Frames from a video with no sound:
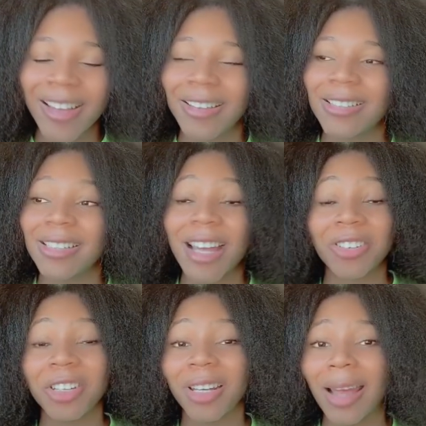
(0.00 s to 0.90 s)
This is
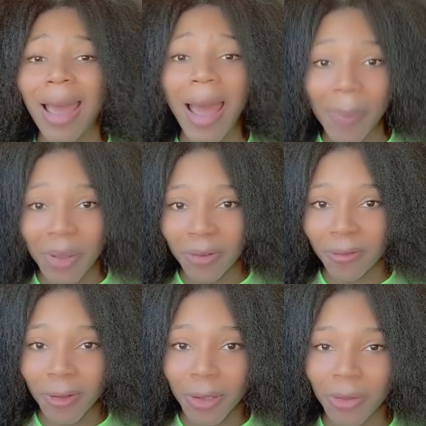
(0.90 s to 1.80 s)
actually gonna happen
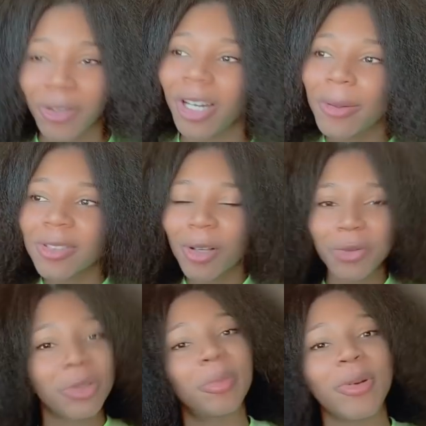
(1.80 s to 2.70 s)
for you. Your hair was
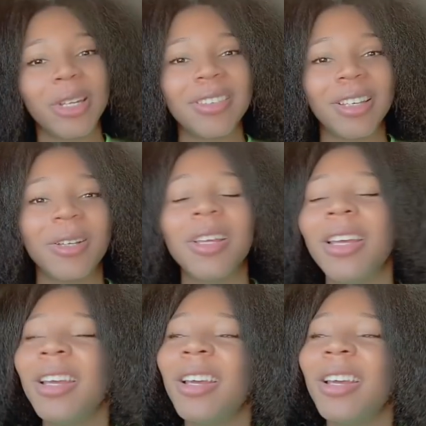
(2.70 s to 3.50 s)
also in a ponytail.